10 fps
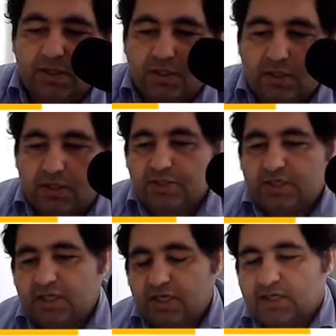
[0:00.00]

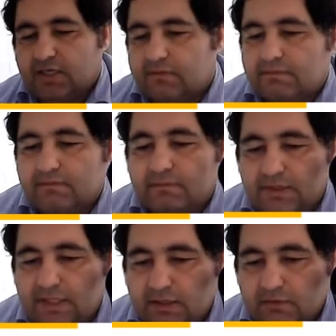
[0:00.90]
Okay,
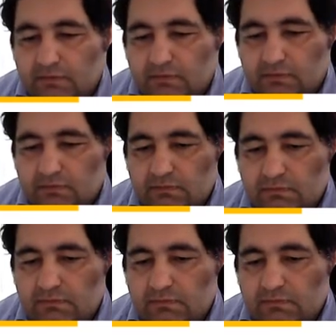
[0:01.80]
now
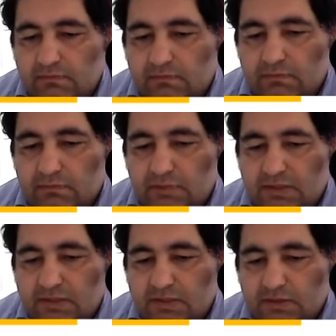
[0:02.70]
this
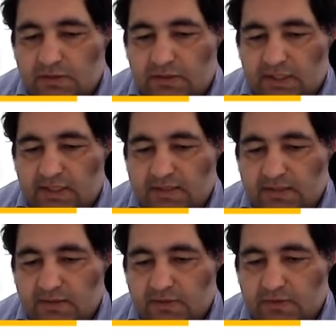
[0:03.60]
is also the
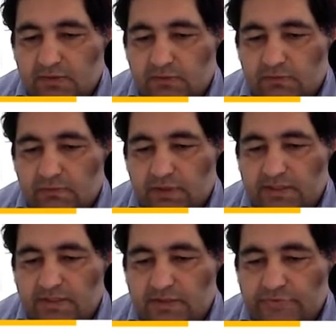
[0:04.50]
answer, so
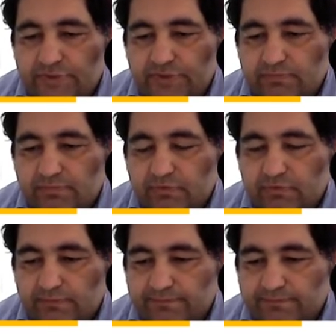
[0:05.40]
let's turn it to blue.